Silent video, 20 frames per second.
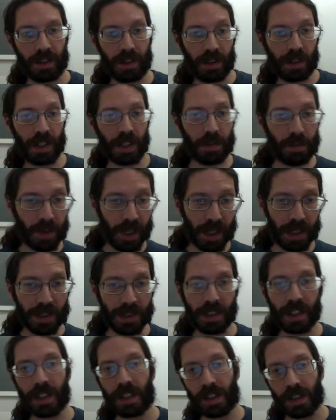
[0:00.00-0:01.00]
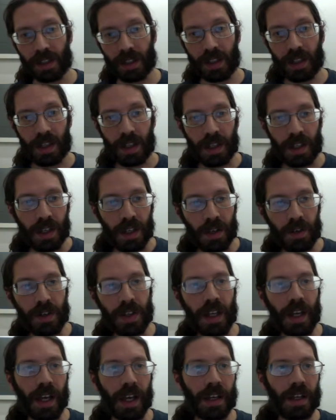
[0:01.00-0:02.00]
Look at my title.
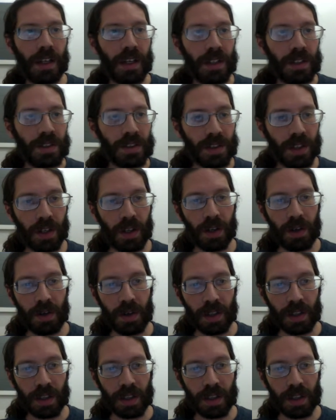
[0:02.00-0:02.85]
Okay, so a